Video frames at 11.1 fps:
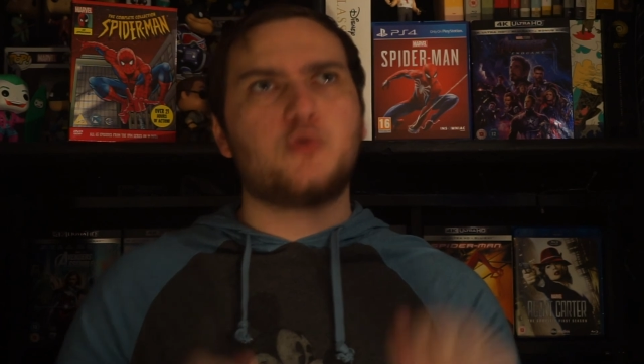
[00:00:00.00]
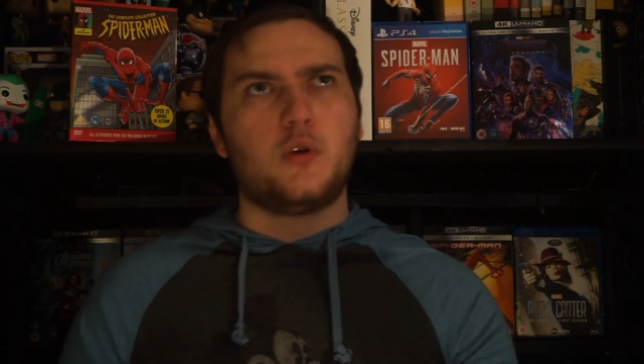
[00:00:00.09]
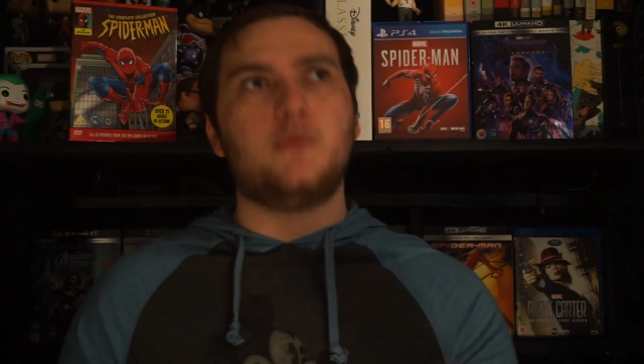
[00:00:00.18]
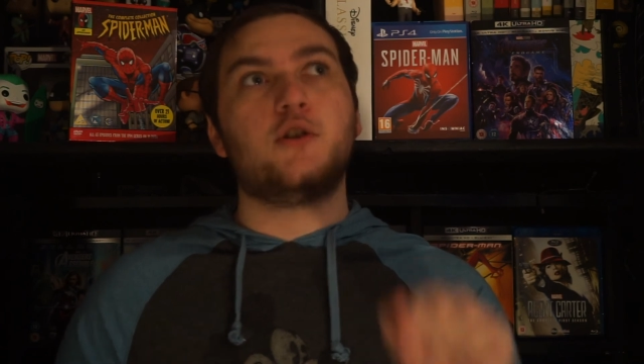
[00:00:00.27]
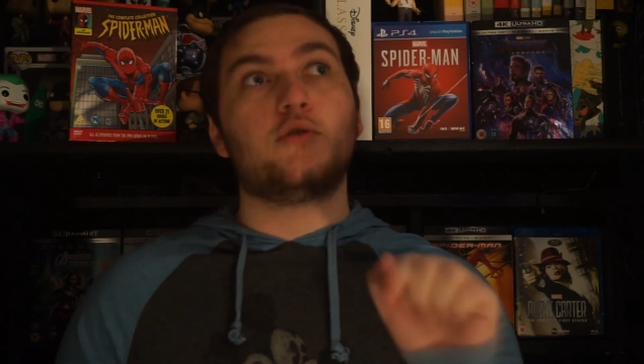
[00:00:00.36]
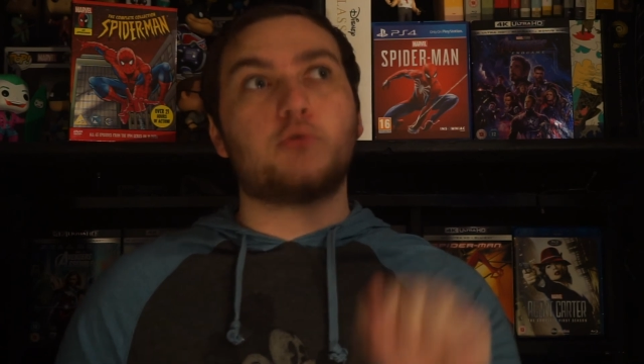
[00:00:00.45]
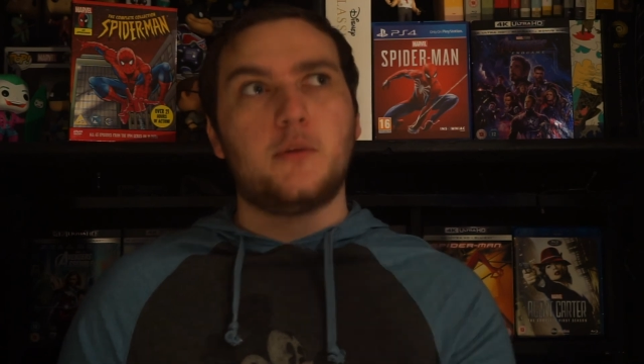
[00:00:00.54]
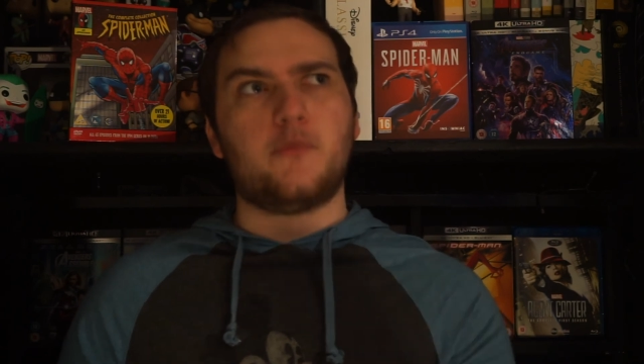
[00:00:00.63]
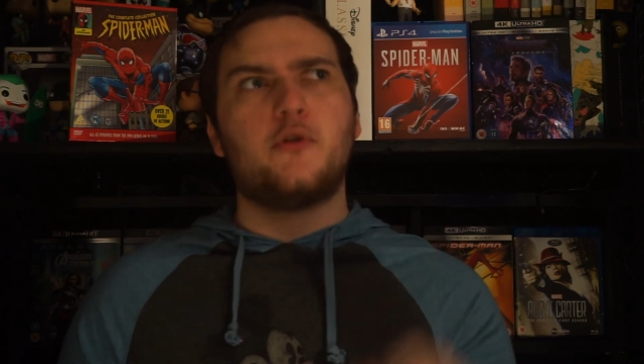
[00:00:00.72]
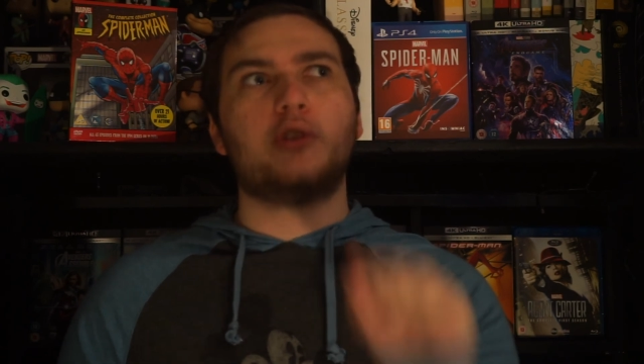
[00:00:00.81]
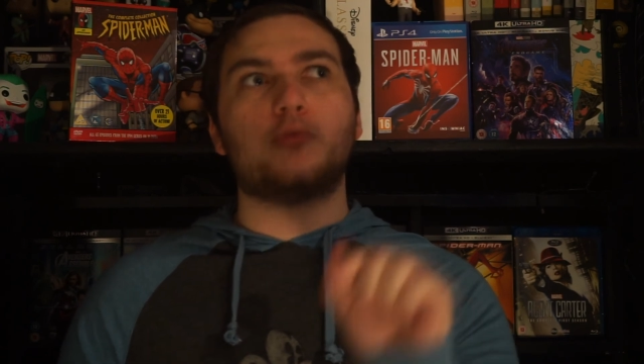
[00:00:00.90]
Scream 2, Scream
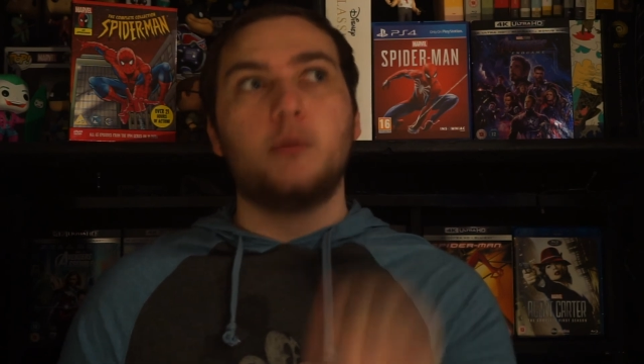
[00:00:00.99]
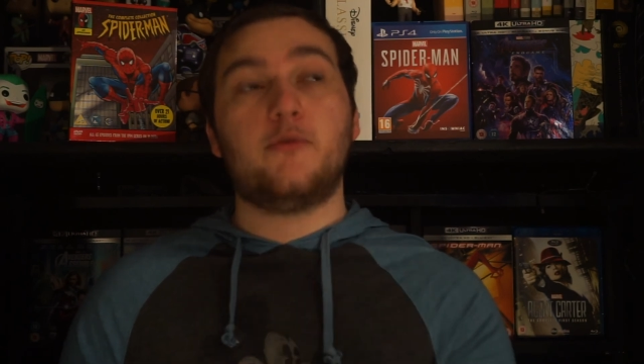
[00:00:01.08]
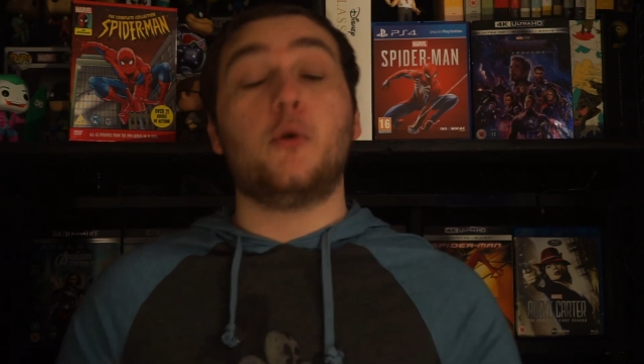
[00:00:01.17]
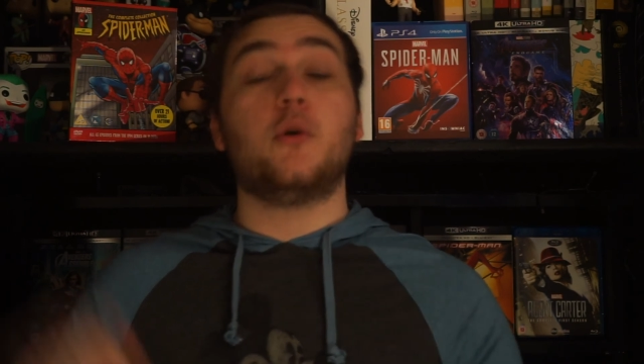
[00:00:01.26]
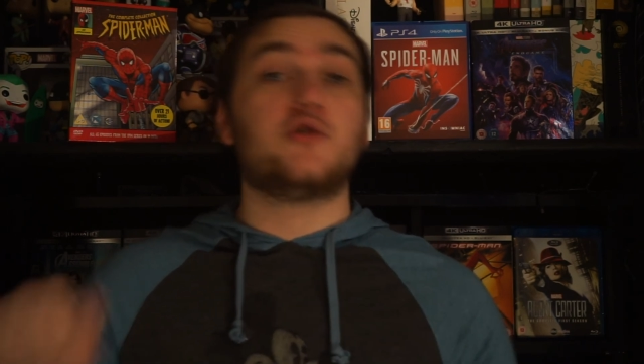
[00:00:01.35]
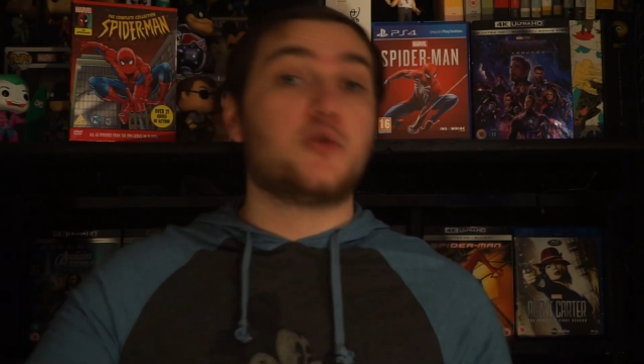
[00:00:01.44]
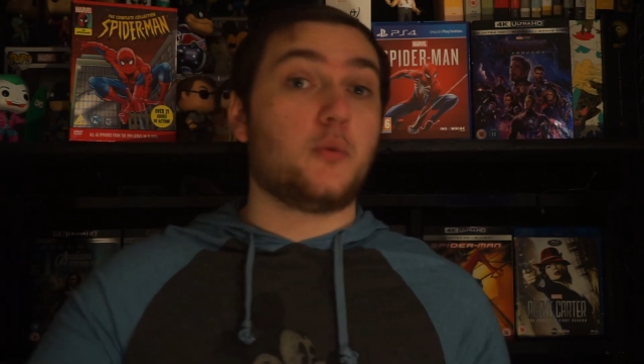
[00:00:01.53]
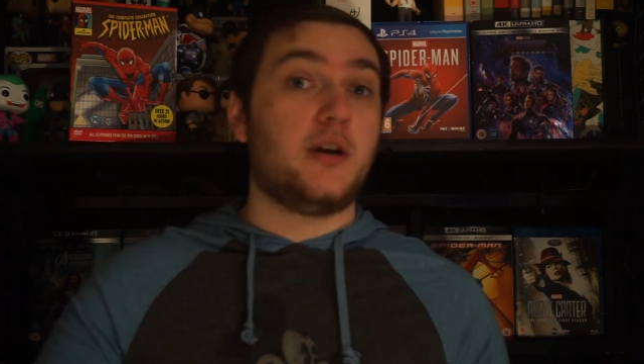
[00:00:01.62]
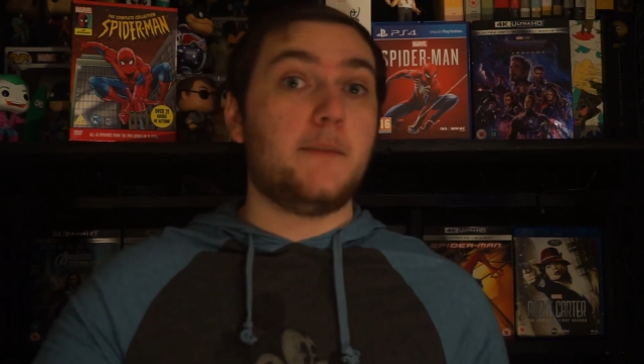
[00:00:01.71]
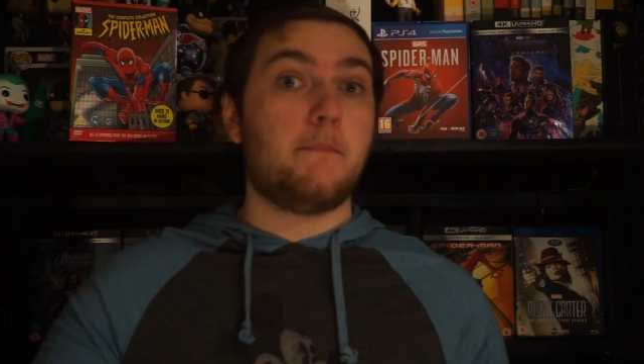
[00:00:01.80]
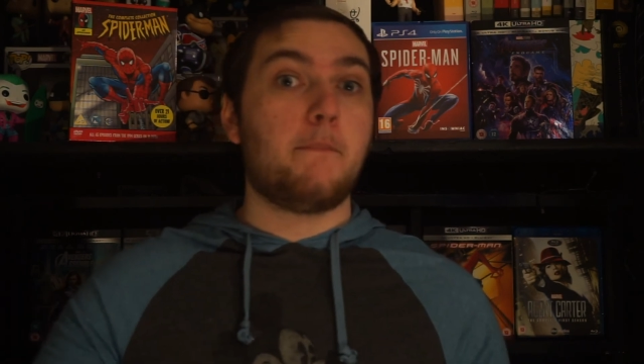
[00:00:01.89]
3, Scream 4, and
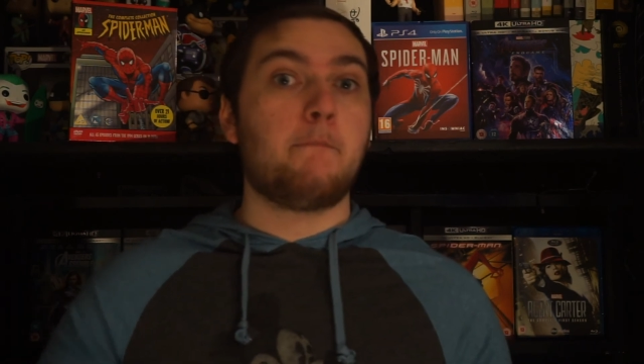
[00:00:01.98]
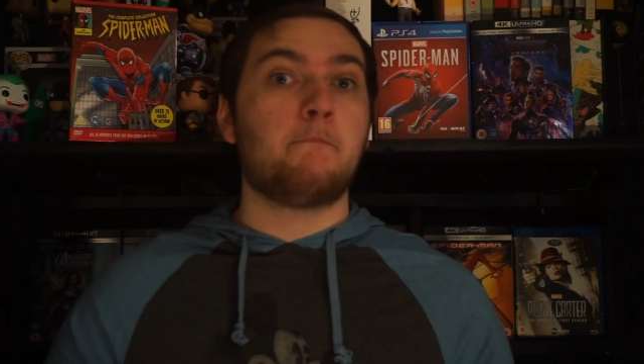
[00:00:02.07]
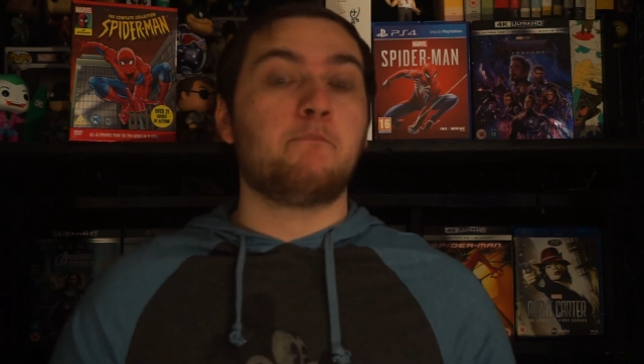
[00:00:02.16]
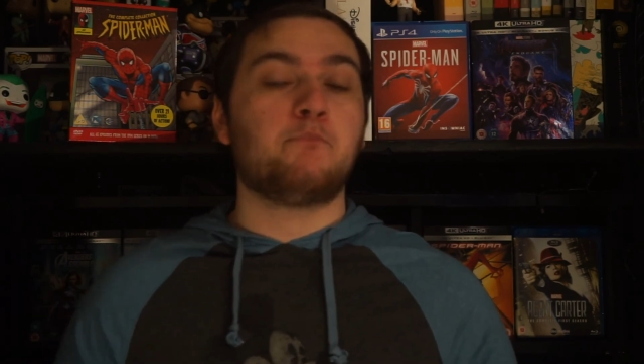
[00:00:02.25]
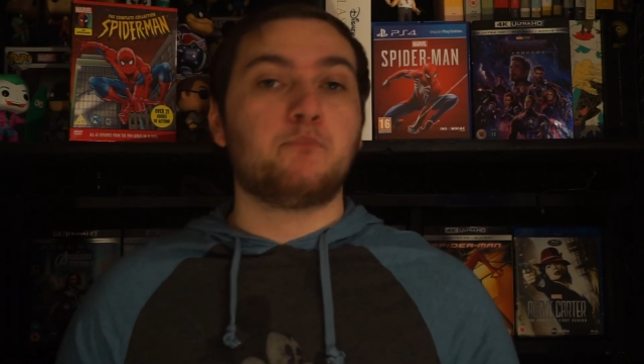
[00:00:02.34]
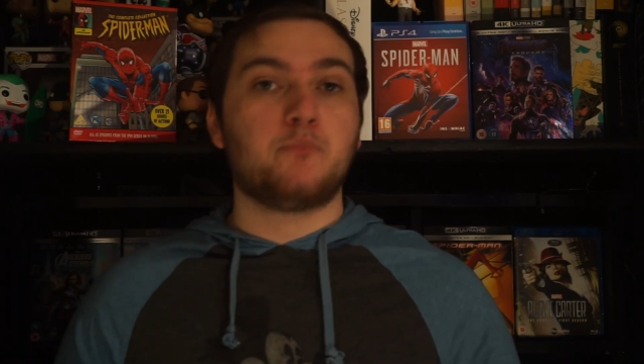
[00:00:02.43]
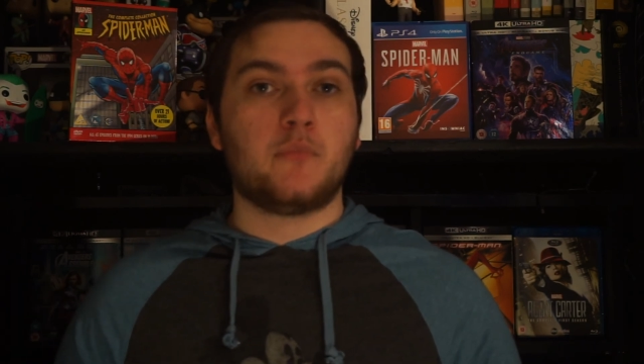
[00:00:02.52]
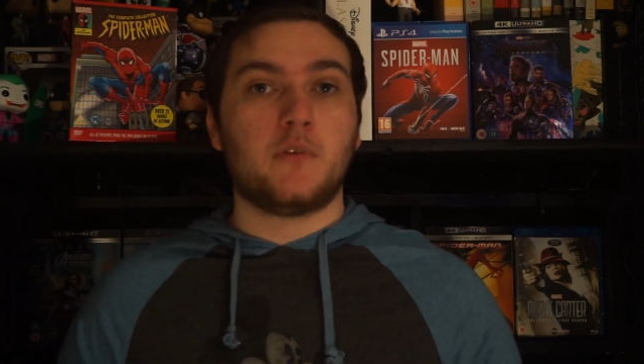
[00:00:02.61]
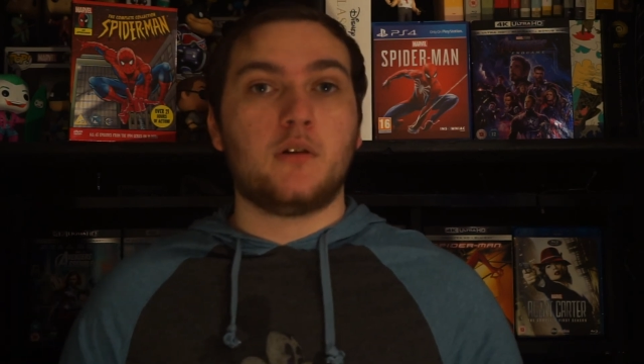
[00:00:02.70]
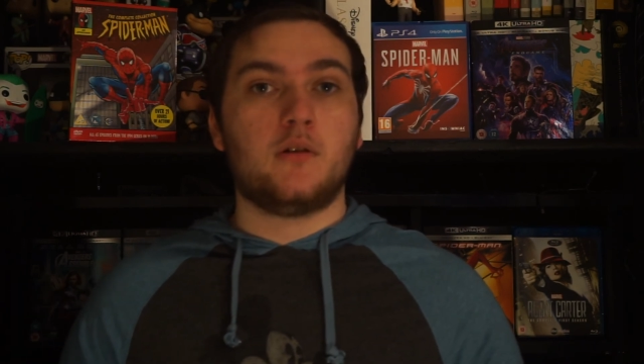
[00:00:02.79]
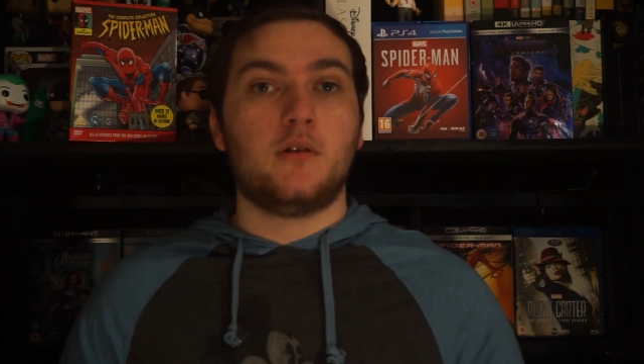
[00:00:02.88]
Scream.
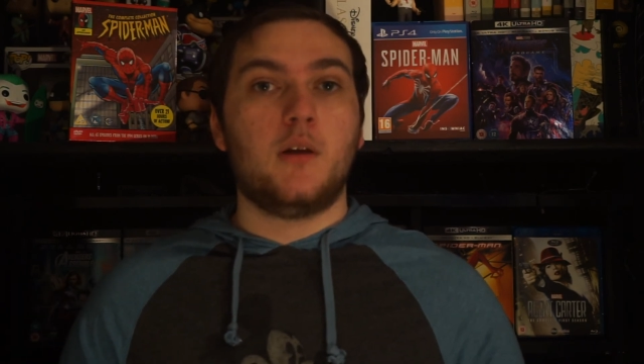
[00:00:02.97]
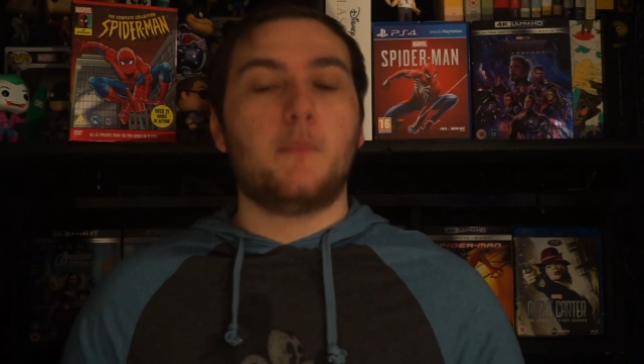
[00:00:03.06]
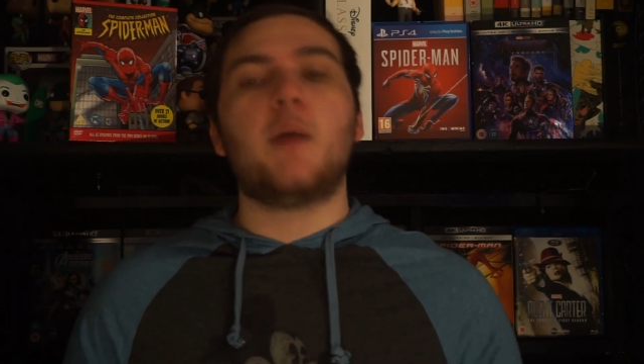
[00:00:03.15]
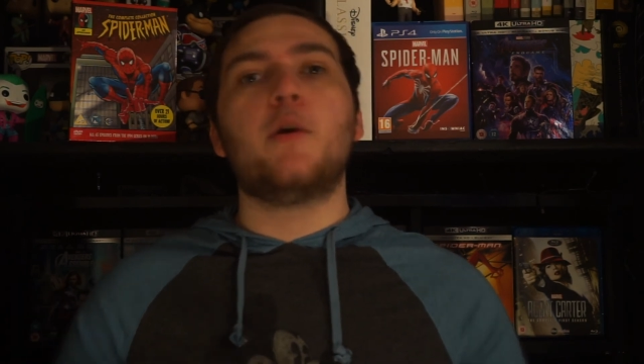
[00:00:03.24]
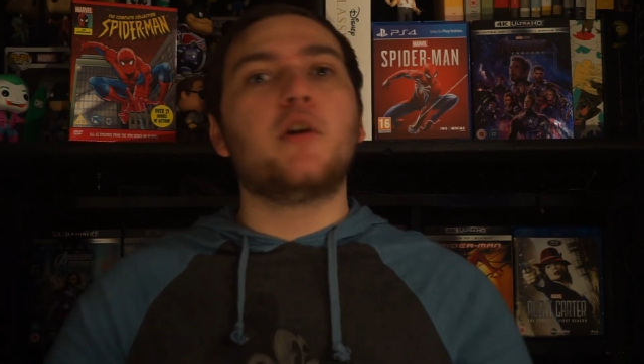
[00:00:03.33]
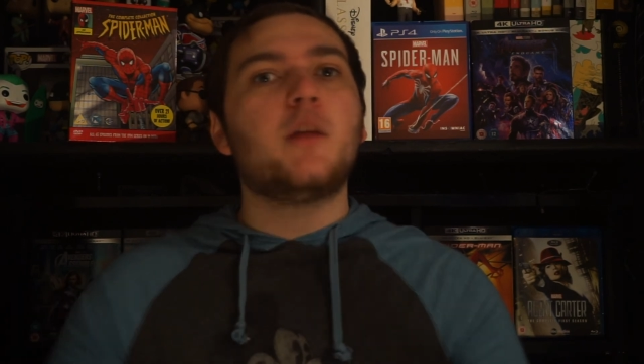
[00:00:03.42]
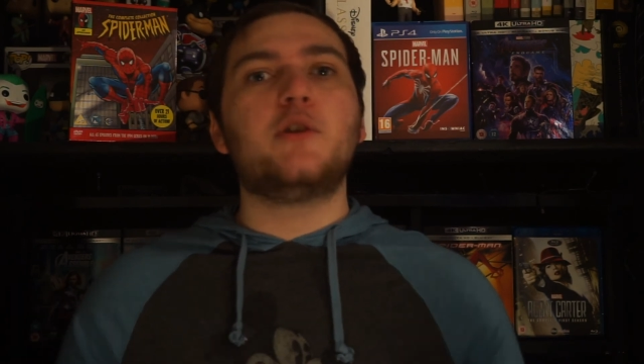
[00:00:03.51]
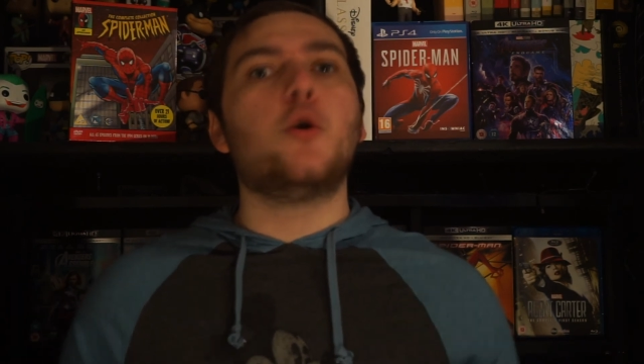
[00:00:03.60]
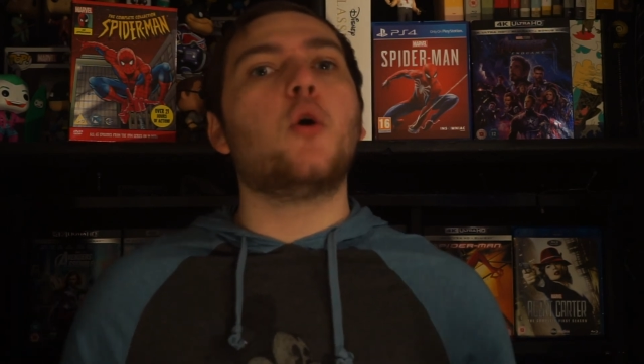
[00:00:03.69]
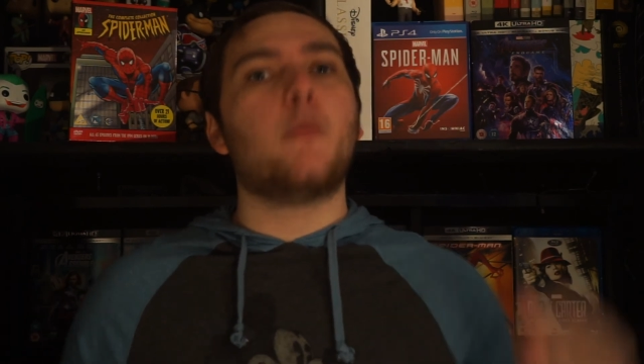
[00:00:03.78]
But I'm only going to be talking